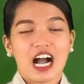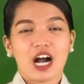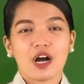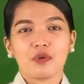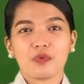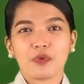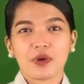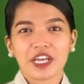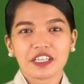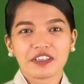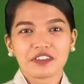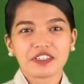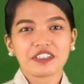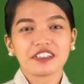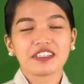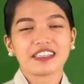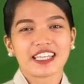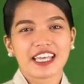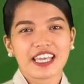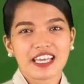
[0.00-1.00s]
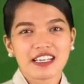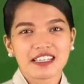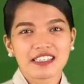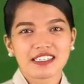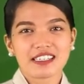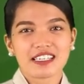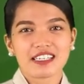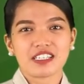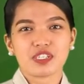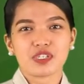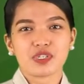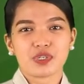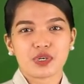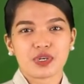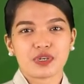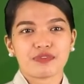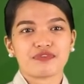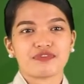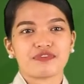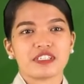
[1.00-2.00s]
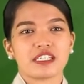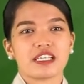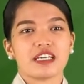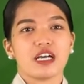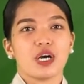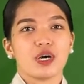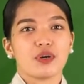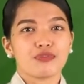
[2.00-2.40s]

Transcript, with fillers: A waiter takes and serves